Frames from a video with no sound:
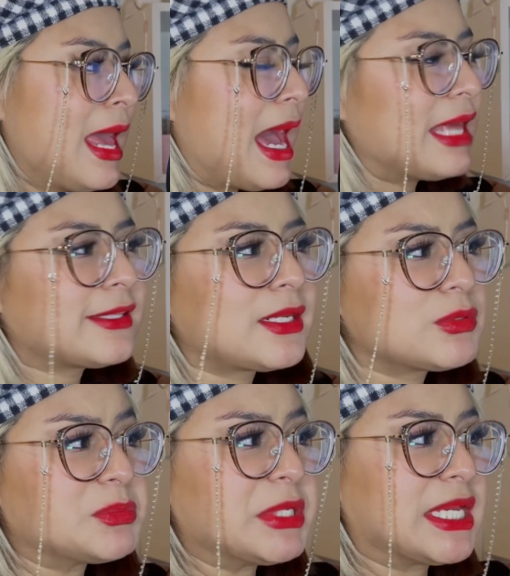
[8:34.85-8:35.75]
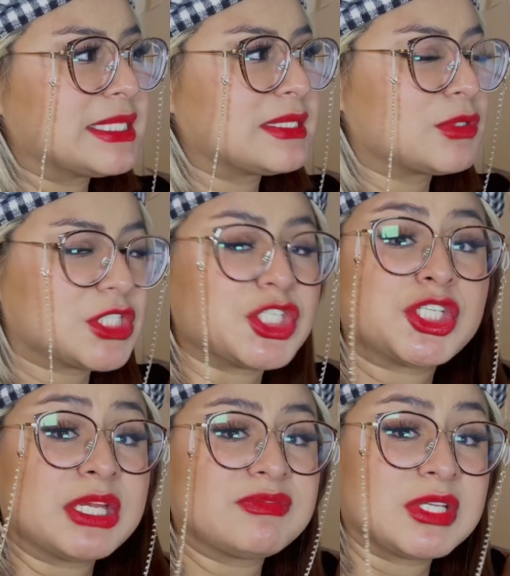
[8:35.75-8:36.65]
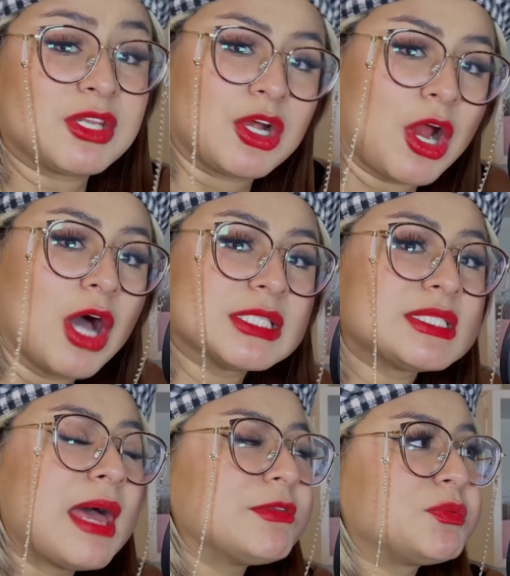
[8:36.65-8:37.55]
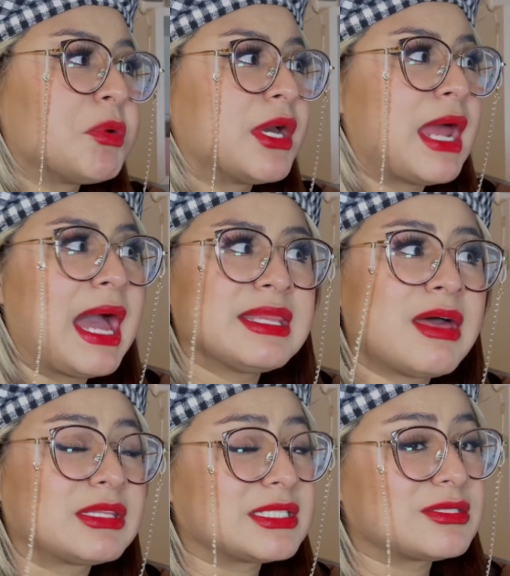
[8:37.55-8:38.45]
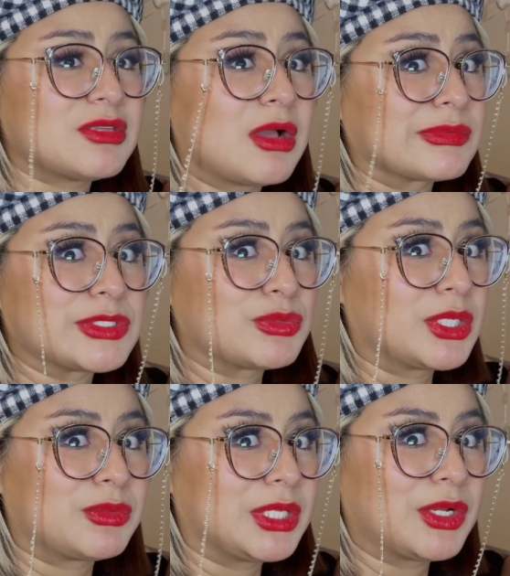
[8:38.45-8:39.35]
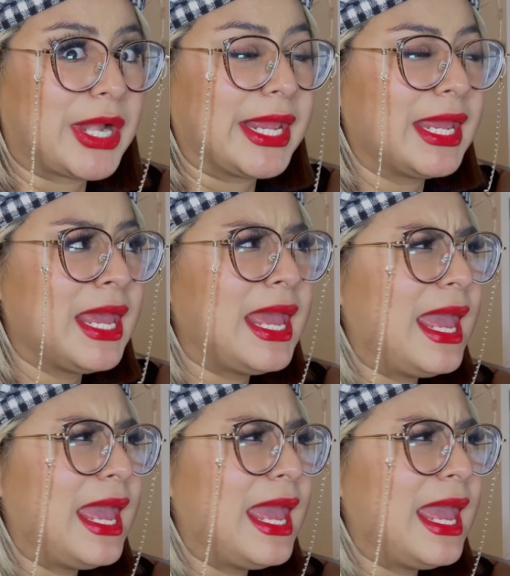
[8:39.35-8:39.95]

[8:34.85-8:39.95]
I thought it was because it was a shift in their concept, but I thought the song was really great.